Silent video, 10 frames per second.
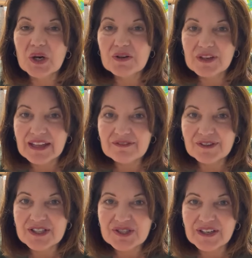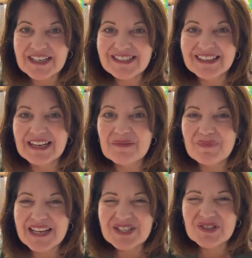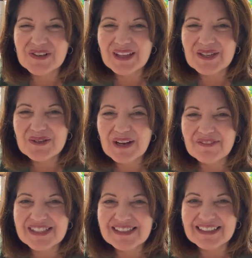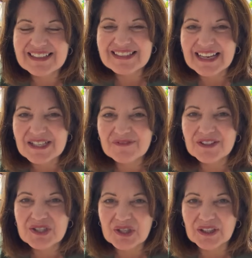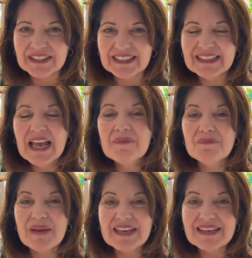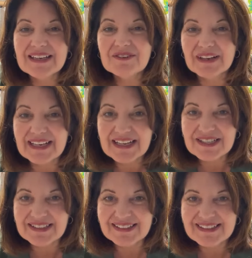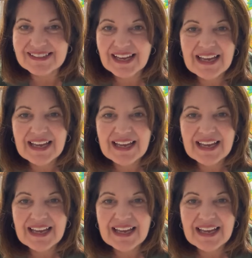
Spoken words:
over that frustration and make sure that you have a successful journey making gradations.